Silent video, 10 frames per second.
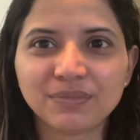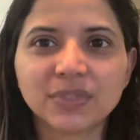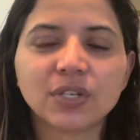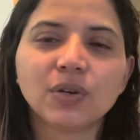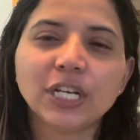
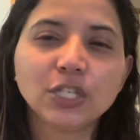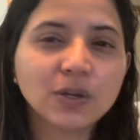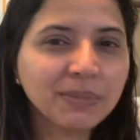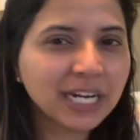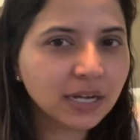So it
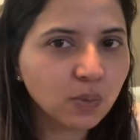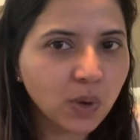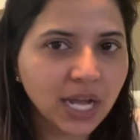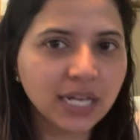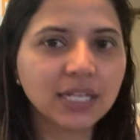took me a little
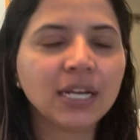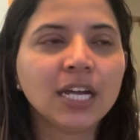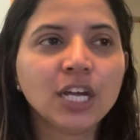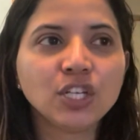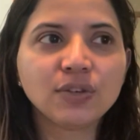while
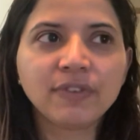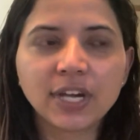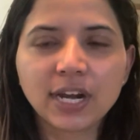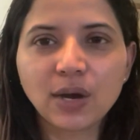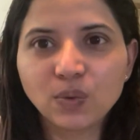to
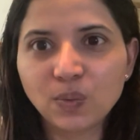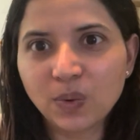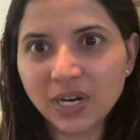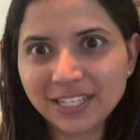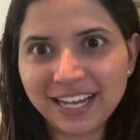figure out
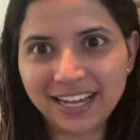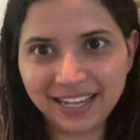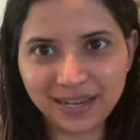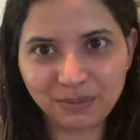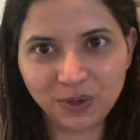what I
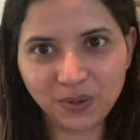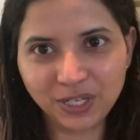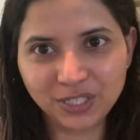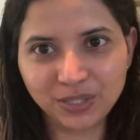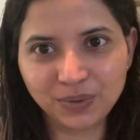am going
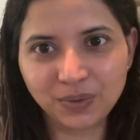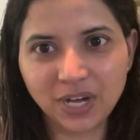to